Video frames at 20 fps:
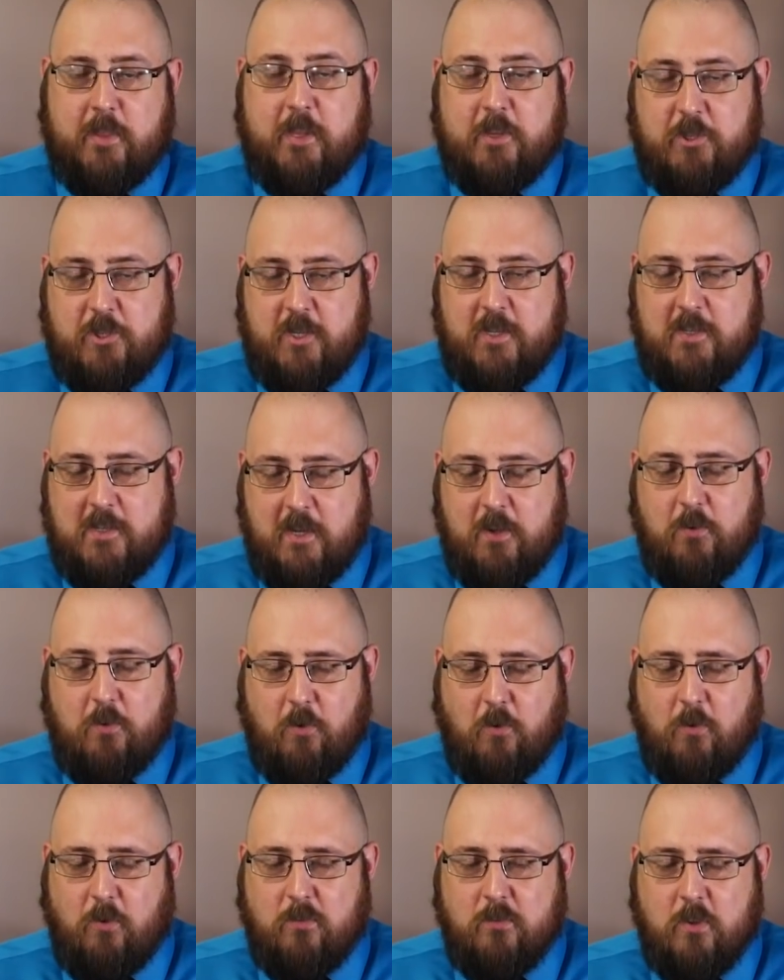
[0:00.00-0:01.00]
or that she did
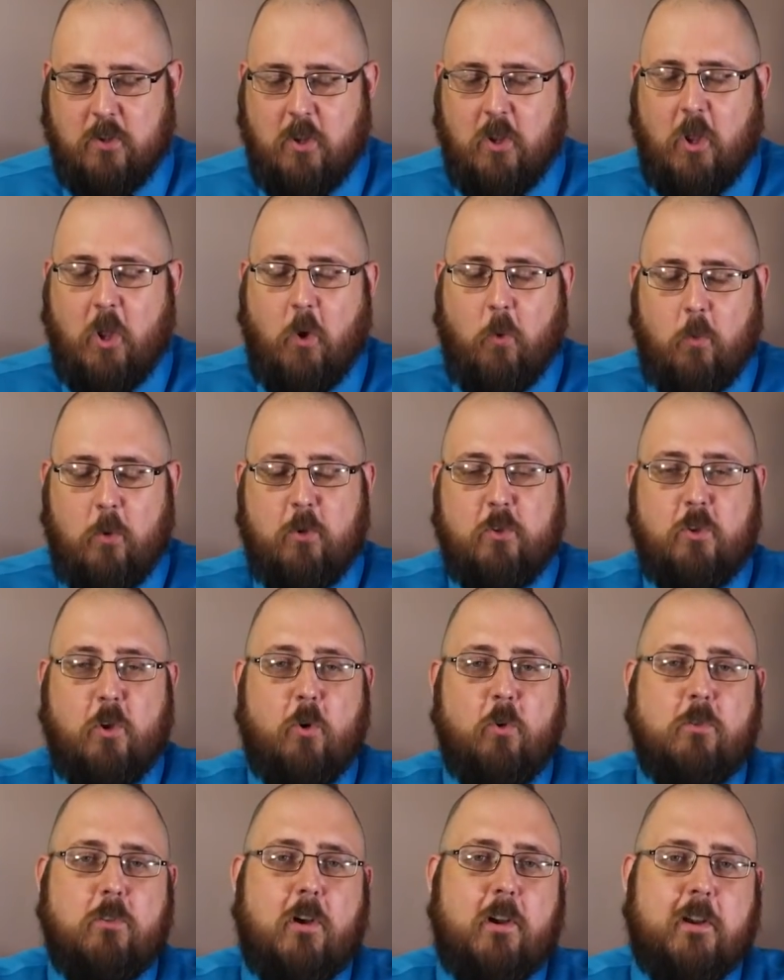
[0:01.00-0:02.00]
hold will
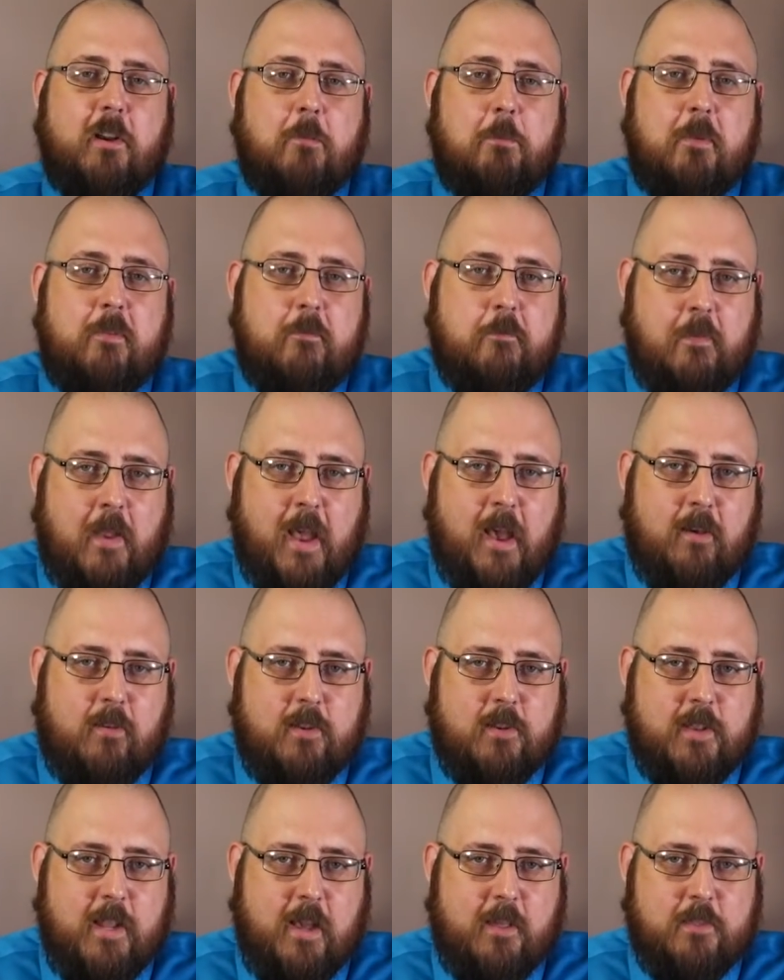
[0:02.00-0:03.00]
no longer be
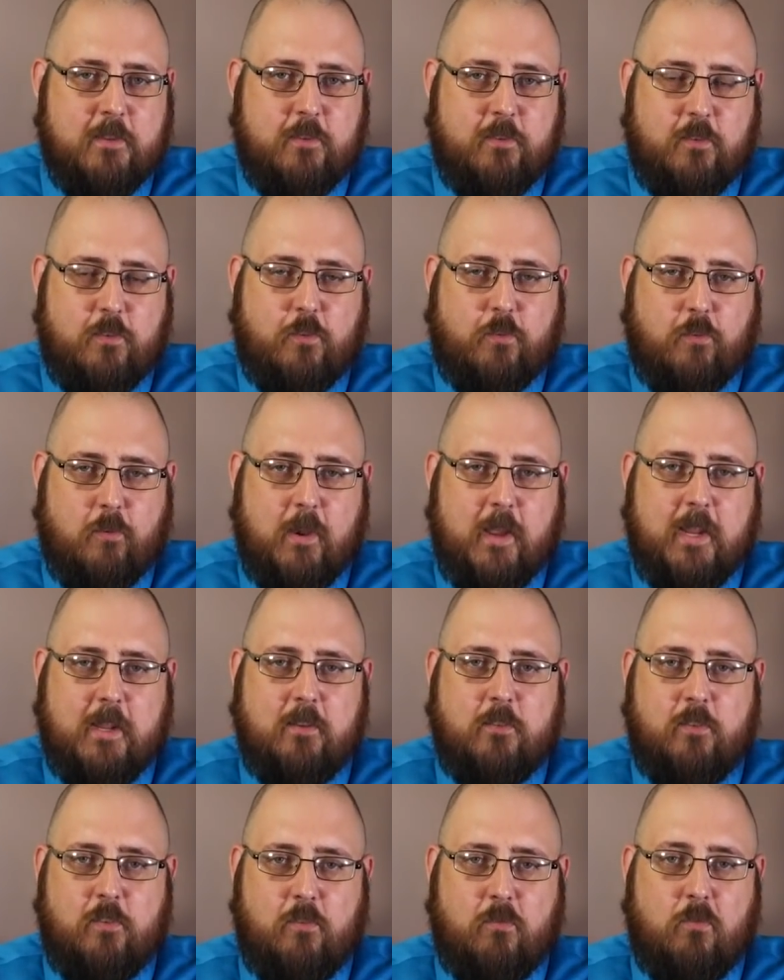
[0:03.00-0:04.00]
valid now that she's
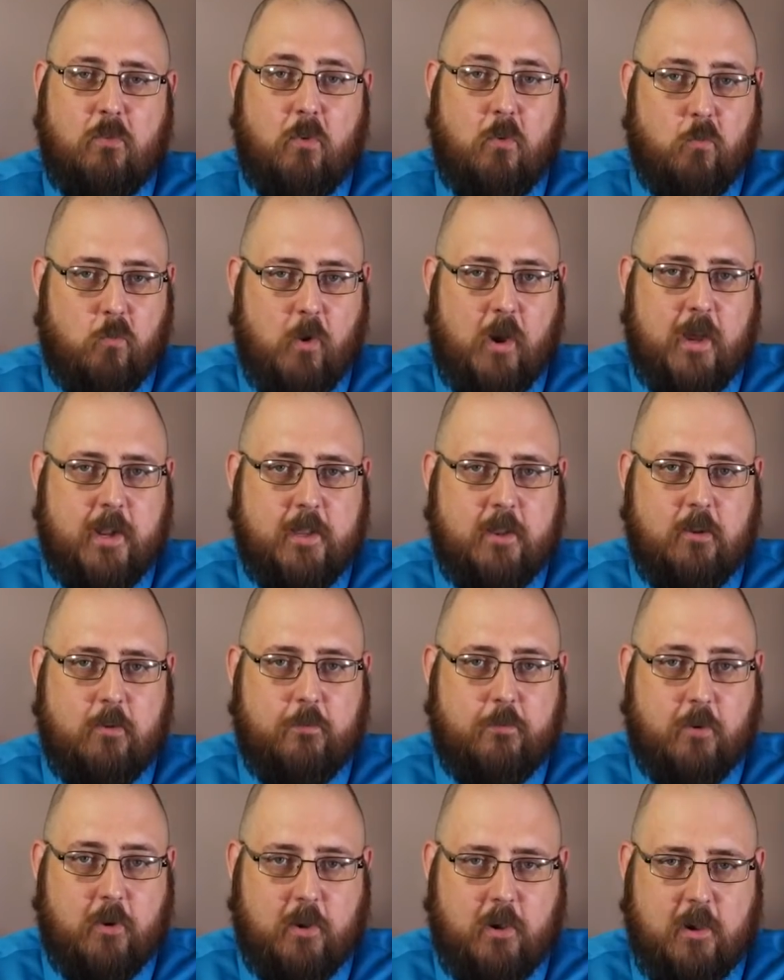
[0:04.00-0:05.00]
trying to run
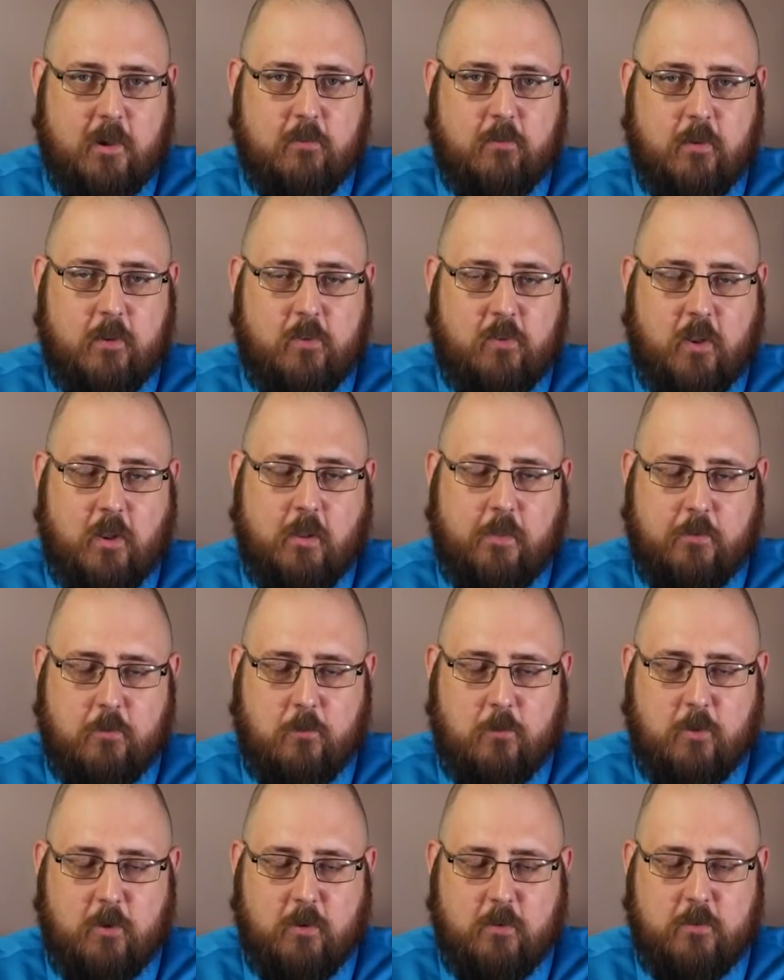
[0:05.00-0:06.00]
for Congress. In other
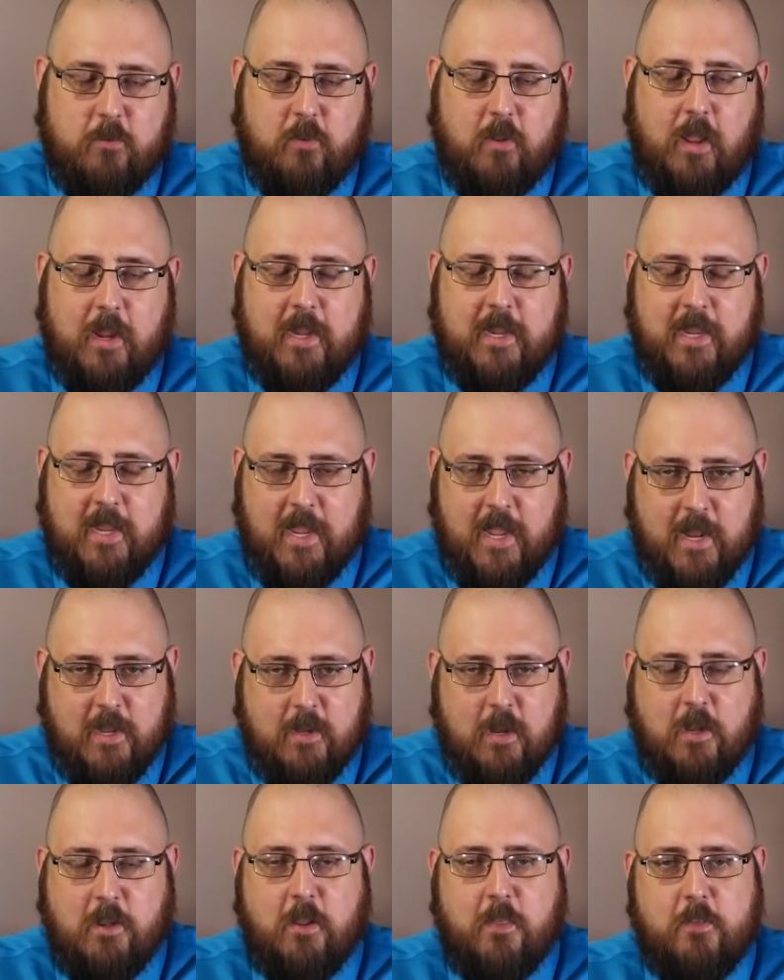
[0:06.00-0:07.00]
words,
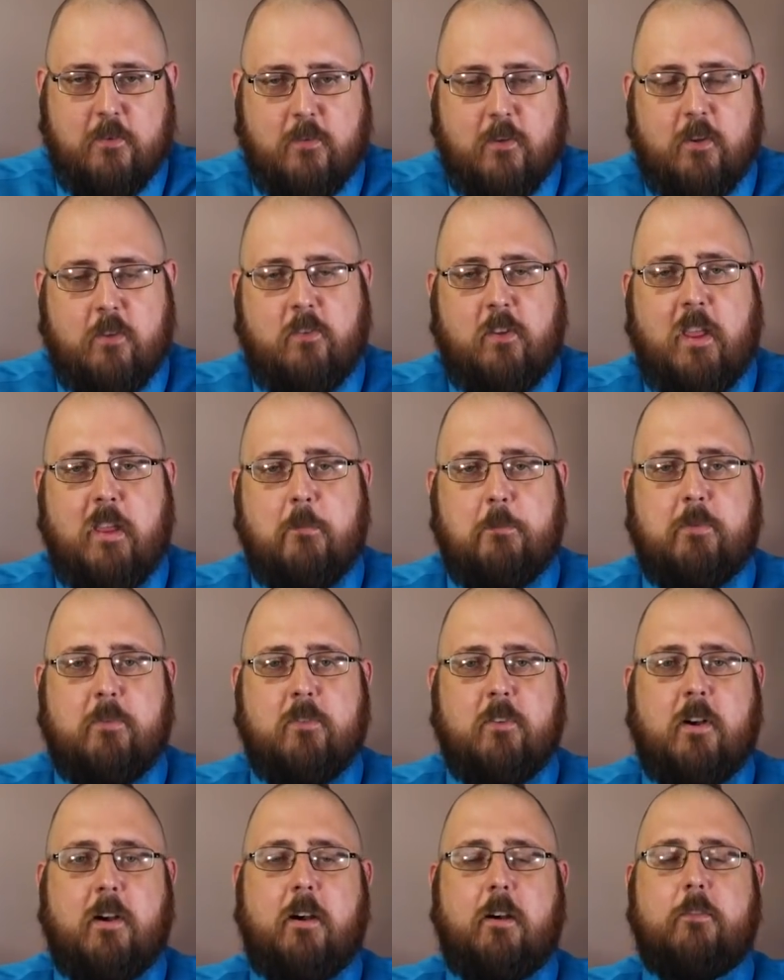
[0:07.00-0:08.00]
again, another
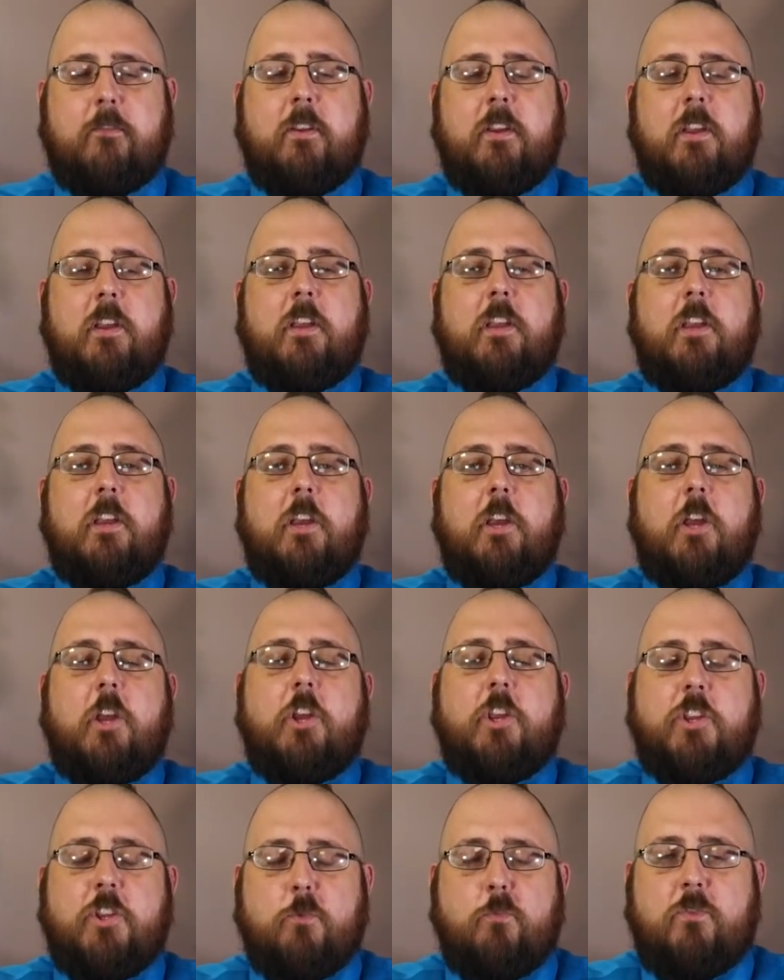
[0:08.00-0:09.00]
example of
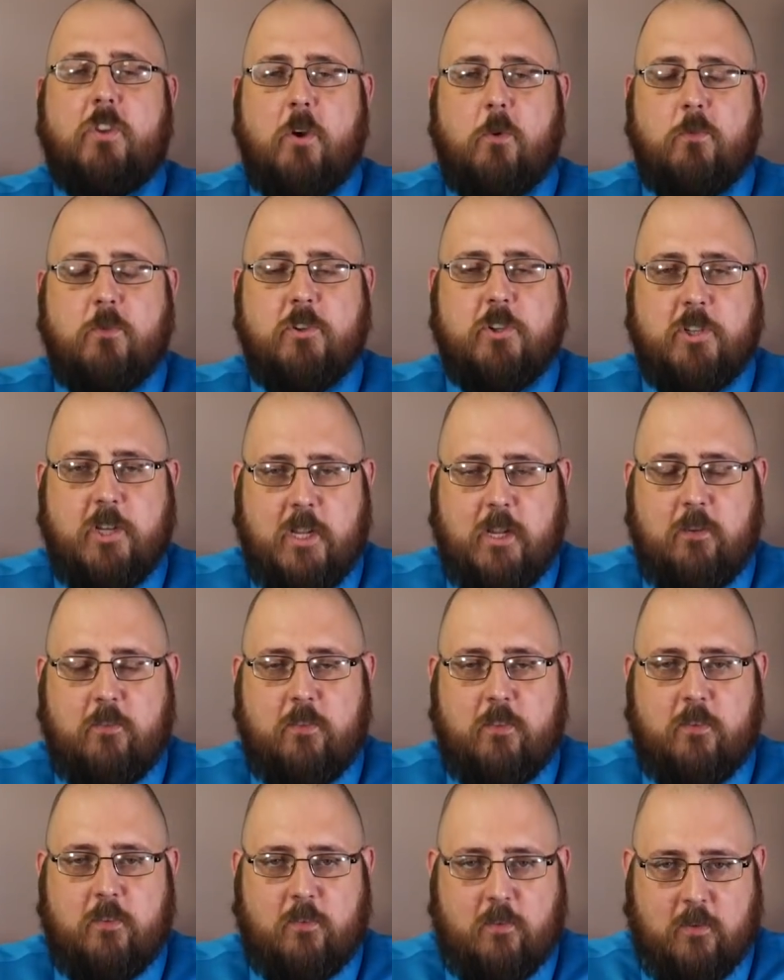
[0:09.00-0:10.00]
you don't
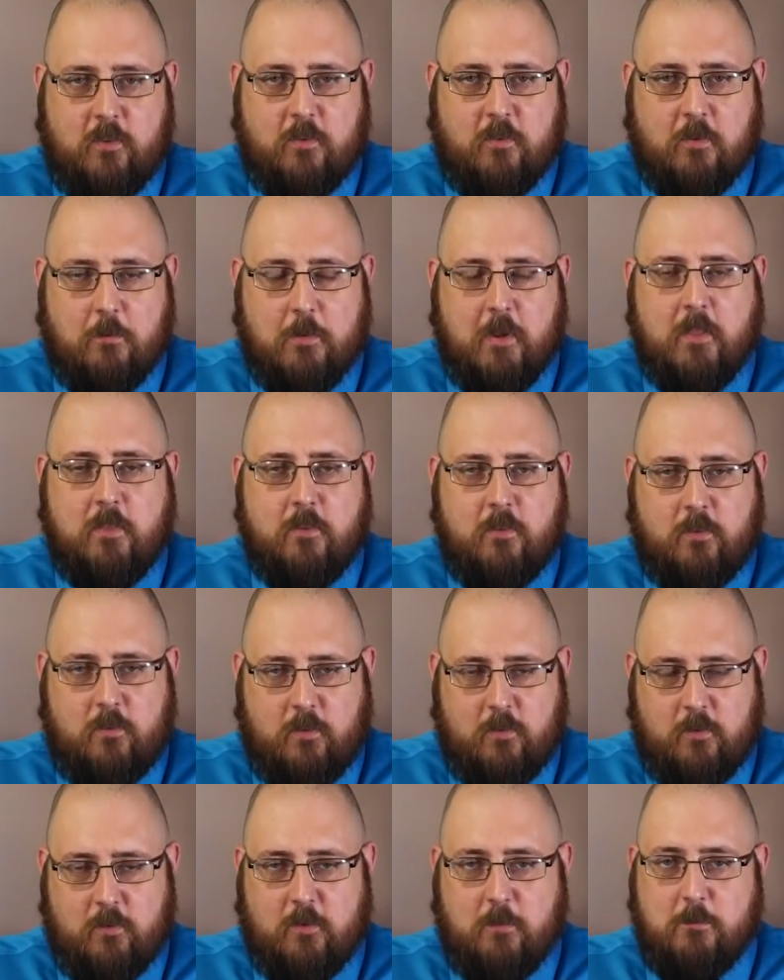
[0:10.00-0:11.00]
change the system, the
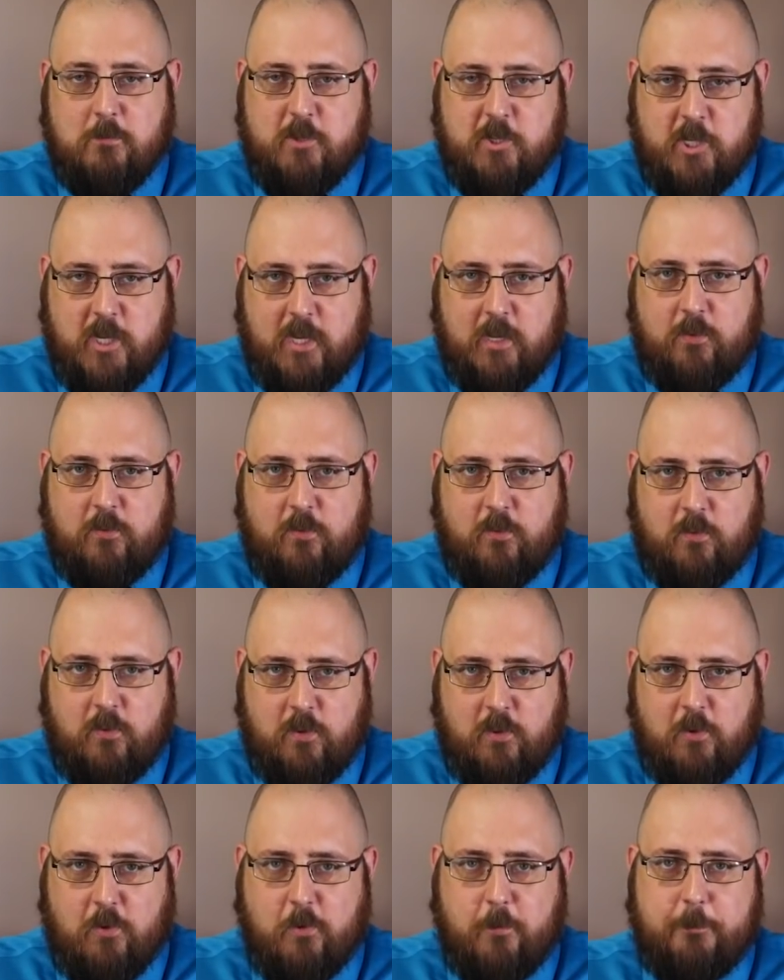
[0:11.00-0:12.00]
system changes
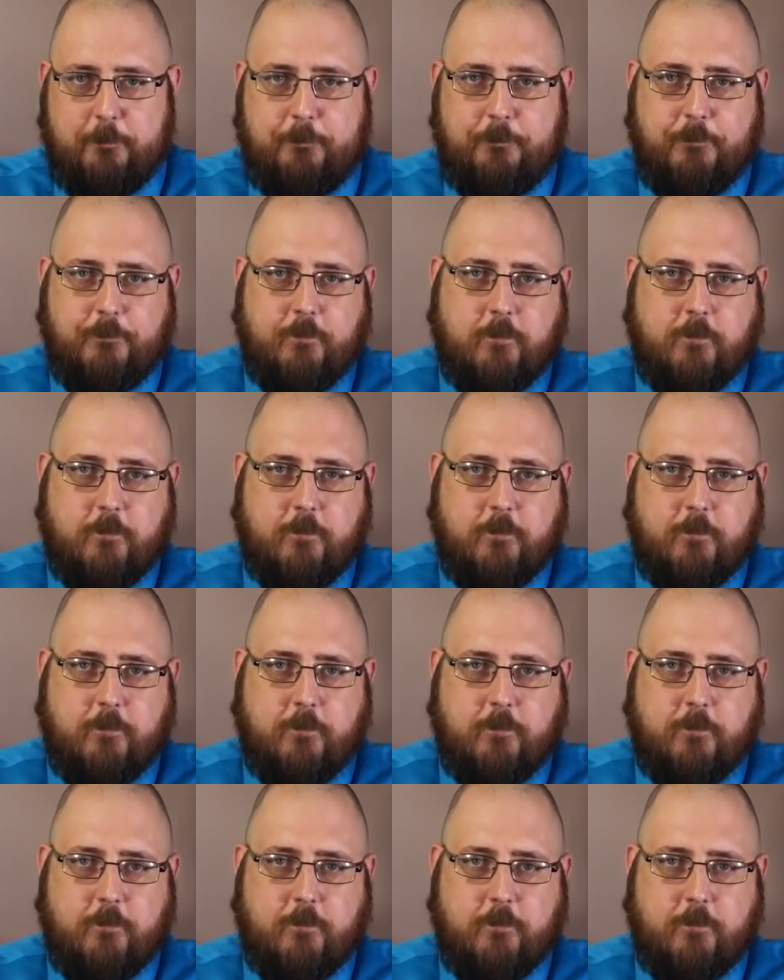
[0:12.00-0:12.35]
you.